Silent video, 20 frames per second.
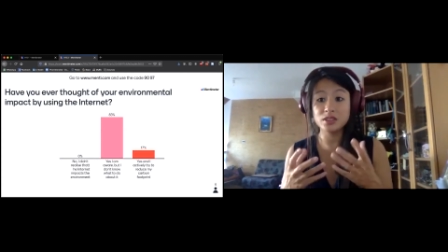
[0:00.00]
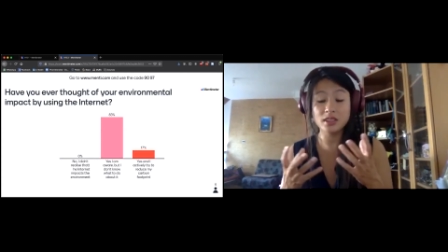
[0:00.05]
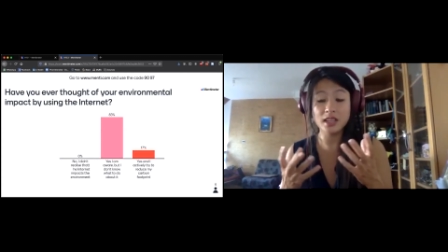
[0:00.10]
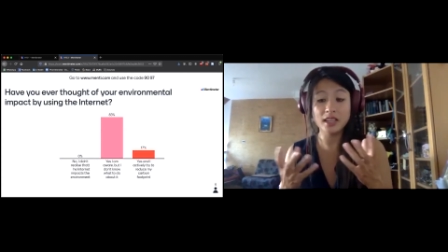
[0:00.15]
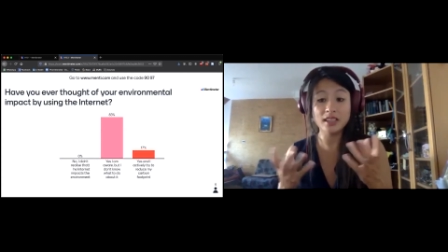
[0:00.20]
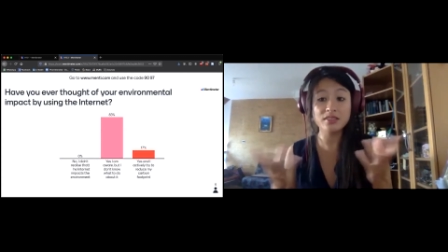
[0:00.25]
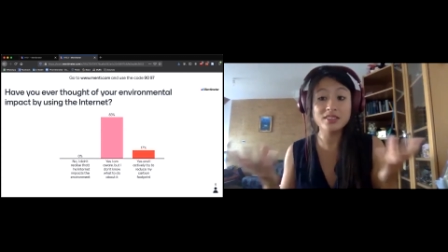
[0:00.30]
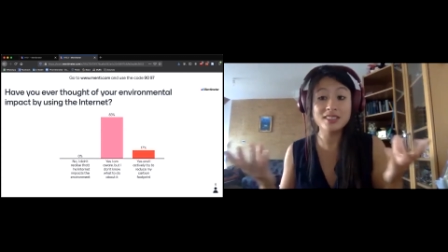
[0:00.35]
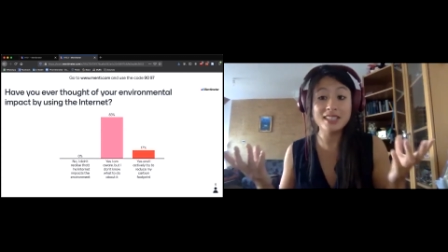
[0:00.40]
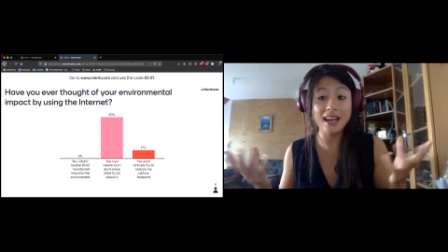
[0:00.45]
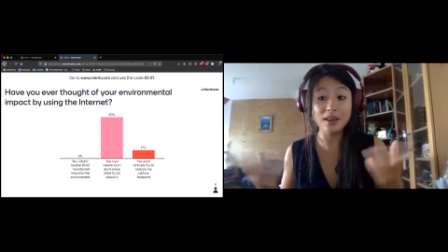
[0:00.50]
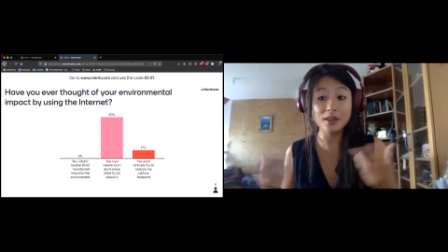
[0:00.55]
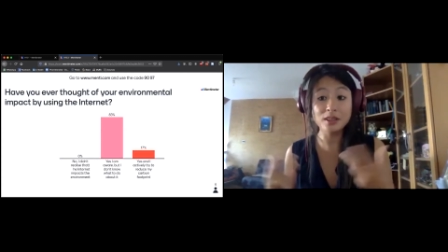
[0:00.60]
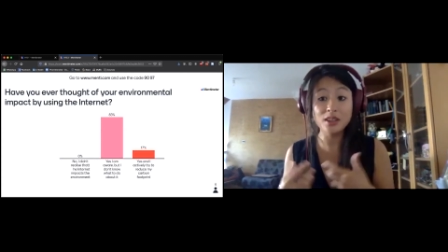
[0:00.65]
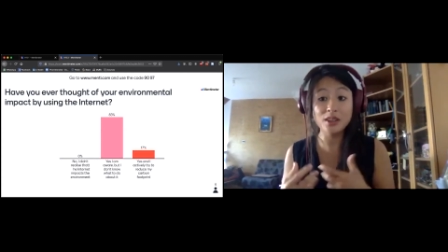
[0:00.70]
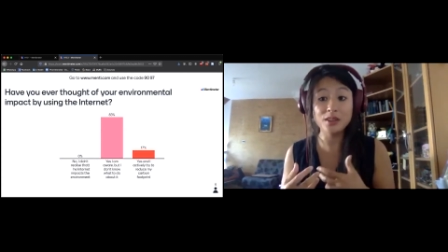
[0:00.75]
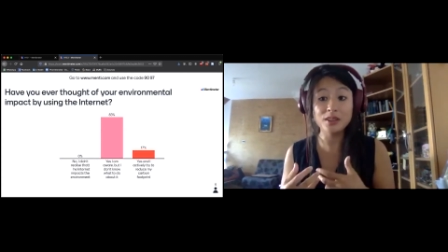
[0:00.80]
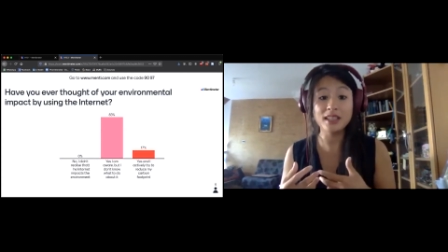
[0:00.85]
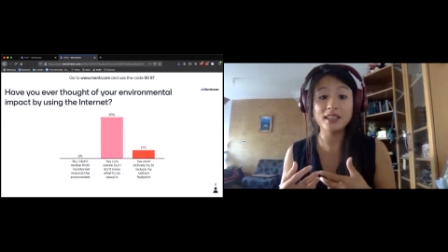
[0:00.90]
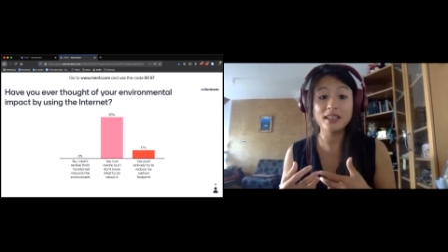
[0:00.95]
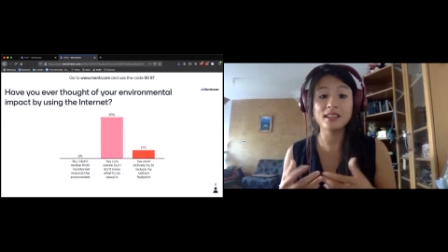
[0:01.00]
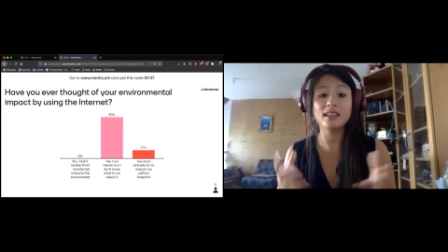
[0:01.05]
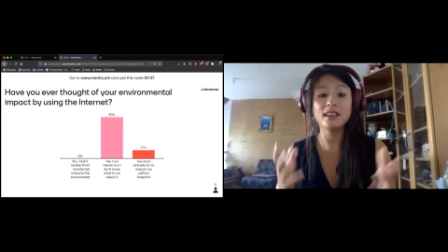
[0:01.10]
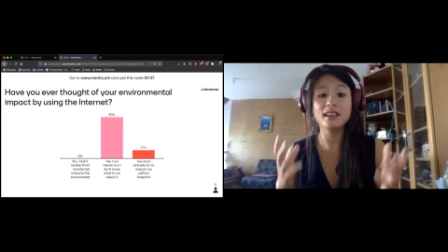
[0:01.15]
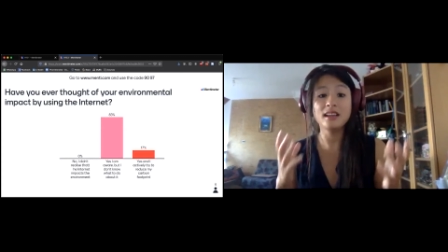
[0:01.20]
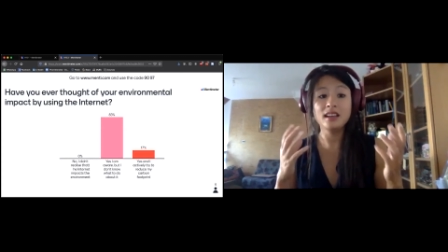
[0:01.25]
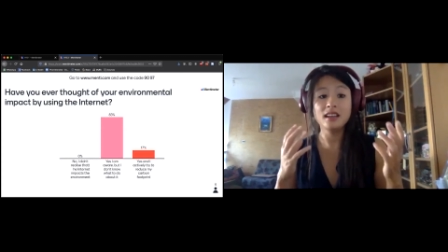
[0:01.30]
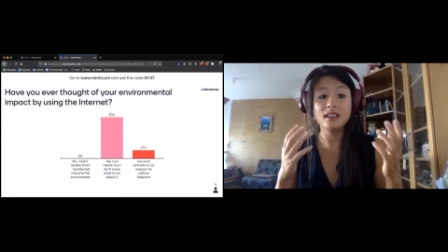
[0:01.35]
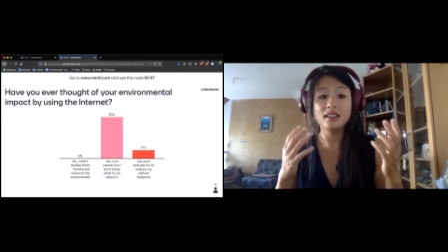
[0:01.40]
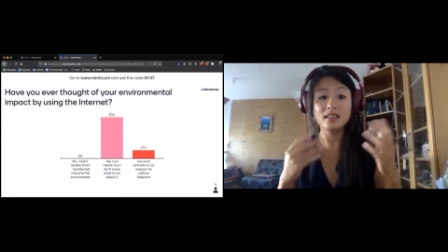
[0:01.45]
kind of
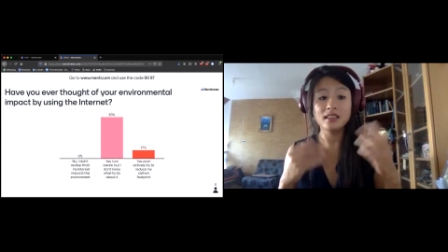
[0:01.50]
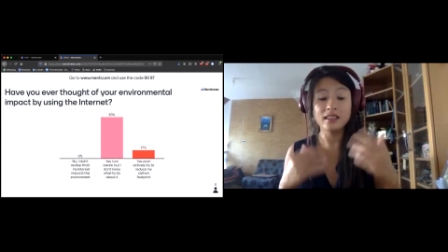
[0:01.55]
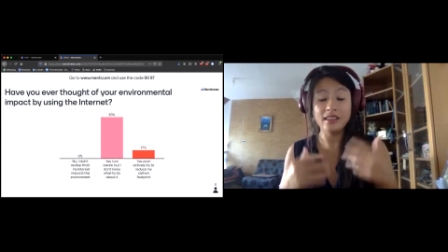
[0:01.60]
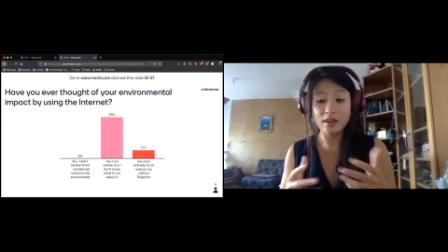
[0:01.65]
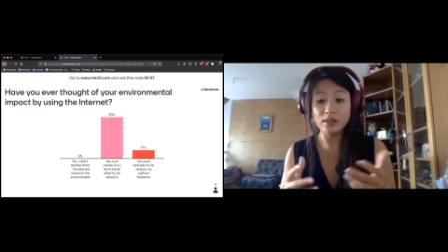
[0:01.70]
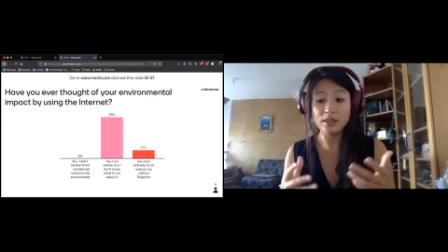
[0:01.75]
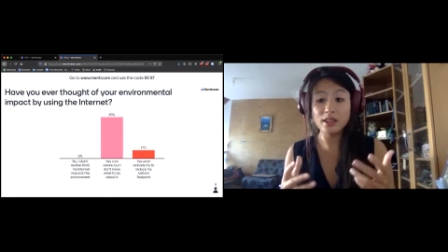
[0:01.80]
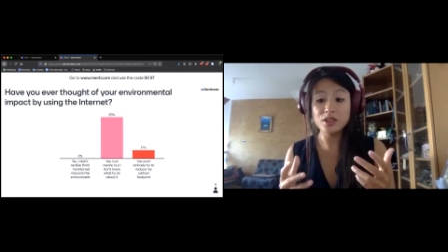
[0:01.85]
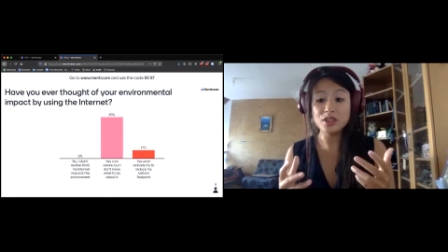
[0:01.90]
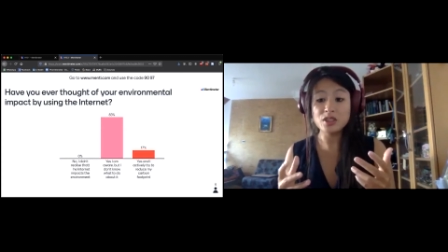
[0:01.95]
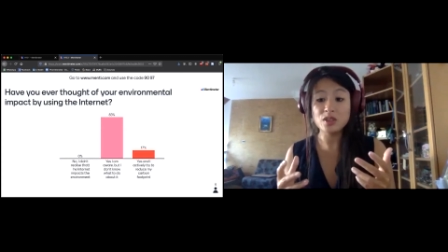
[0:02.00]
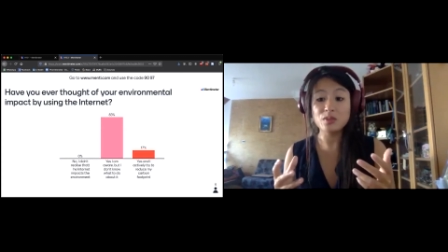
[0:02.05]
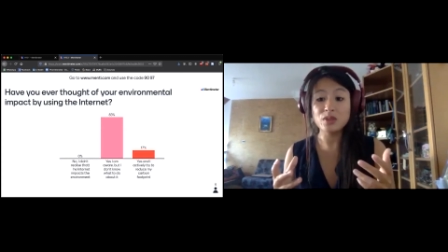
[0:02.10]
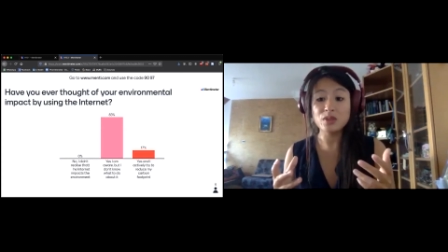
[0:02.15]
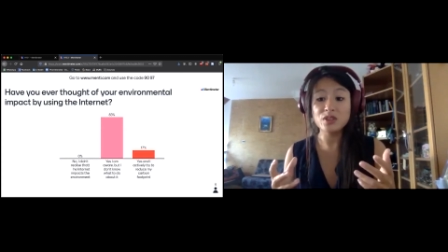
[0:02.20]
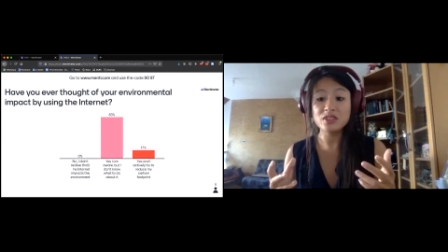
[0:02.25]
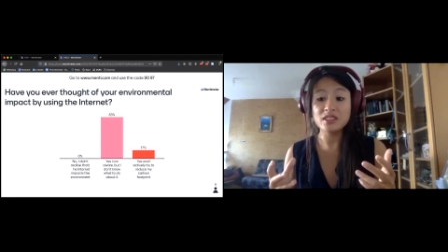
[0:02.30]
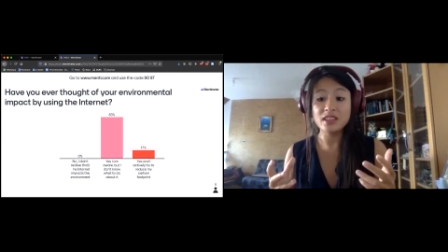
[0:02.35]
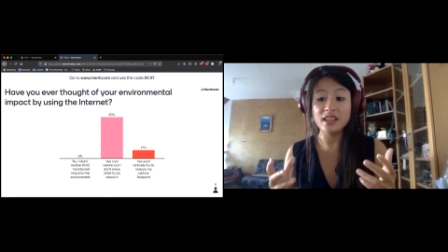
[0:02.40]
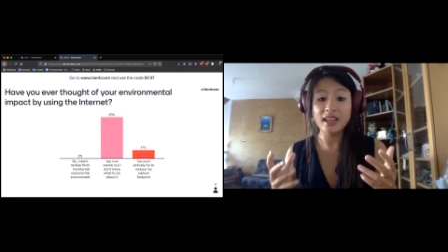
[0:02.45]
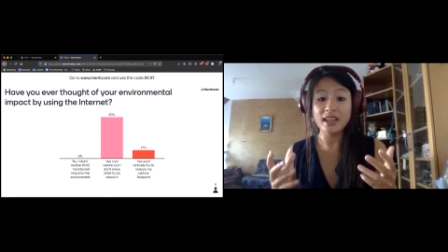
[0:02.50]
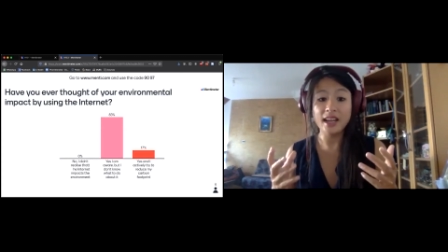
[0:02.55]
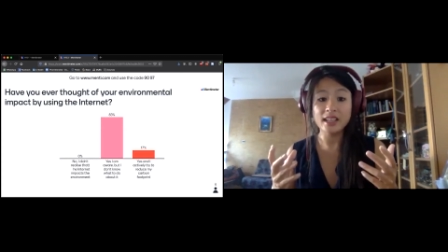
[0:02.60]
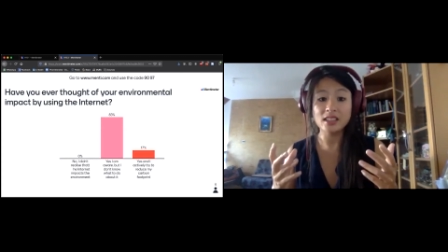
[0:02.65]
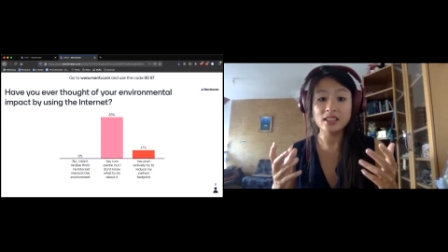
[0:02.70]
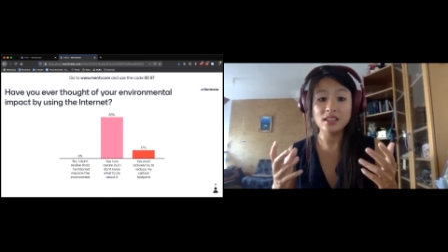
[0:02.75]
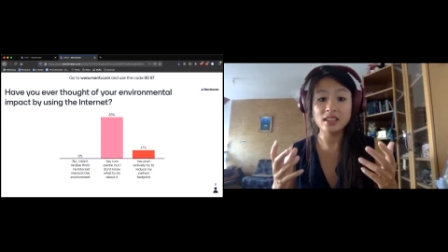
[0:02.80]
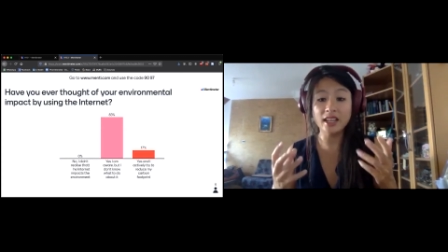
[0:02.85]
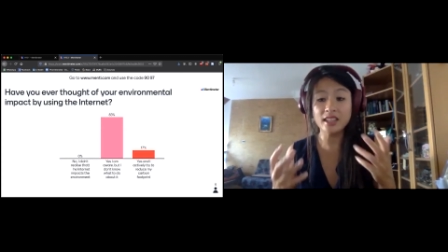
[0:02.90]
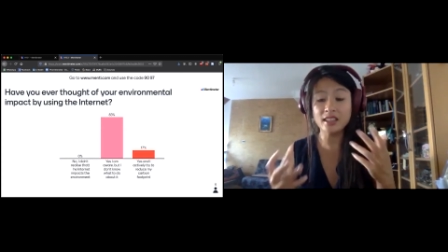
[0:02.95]
download your music
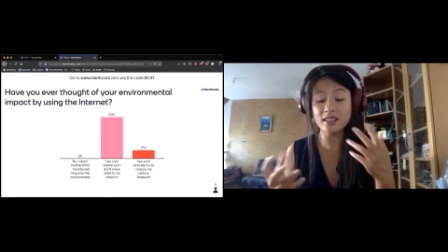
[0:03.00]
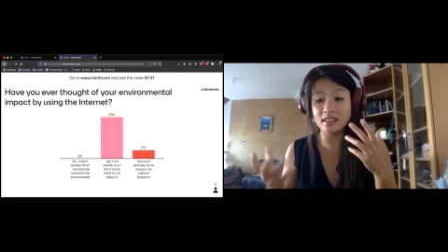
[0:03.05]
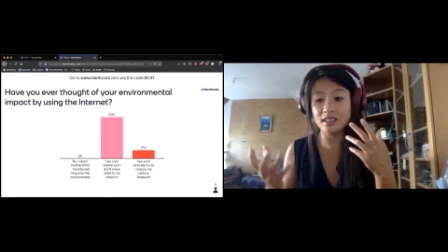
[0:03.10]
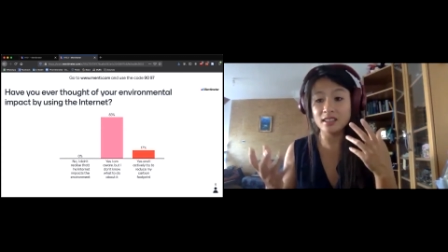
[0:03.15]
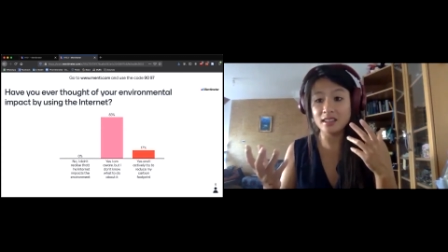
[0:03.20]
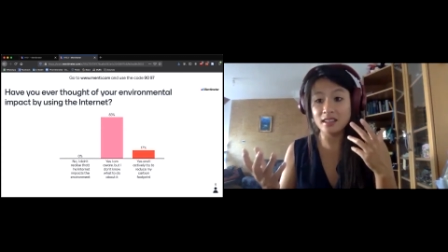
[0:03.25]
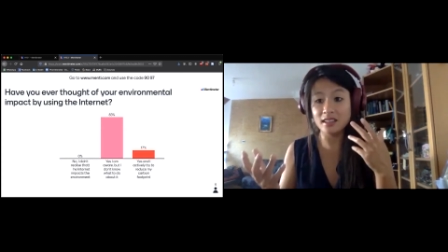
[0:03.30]
and